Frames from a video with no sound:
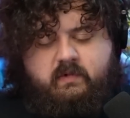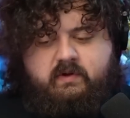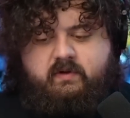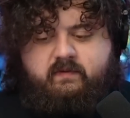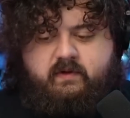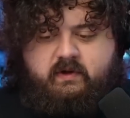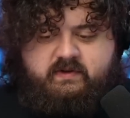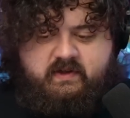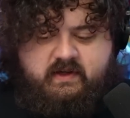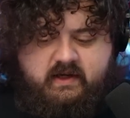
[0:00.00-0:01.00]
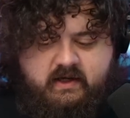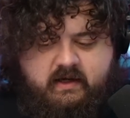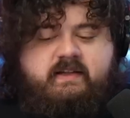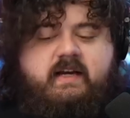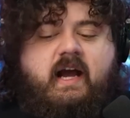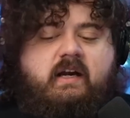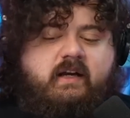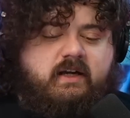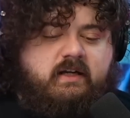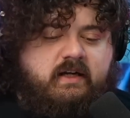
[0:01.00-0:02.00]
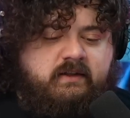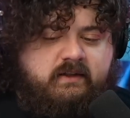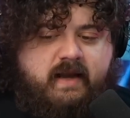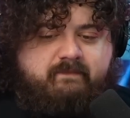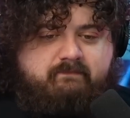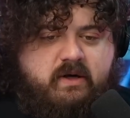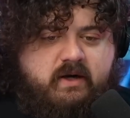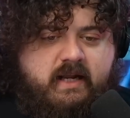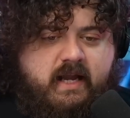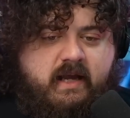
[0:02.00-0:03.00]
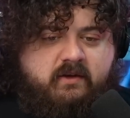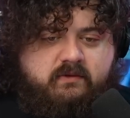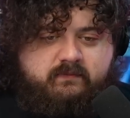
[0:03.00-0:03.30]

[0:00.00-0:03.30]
The fuck is like it's a holiday in Cambodia.